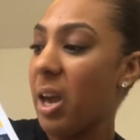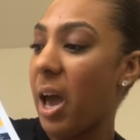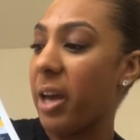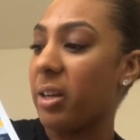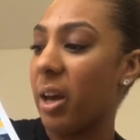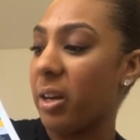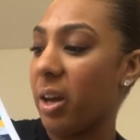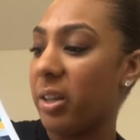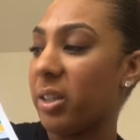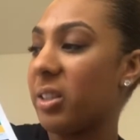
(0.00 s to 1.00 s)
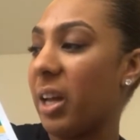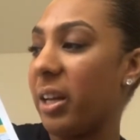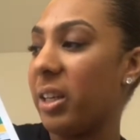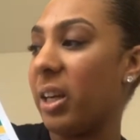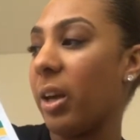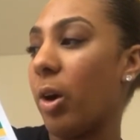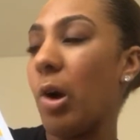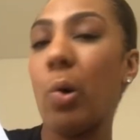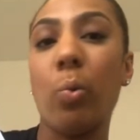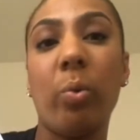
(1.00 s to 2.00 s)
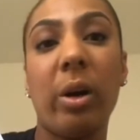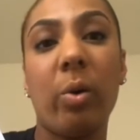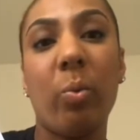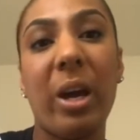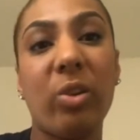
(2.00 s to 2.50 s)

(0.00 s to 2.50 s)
and understanding where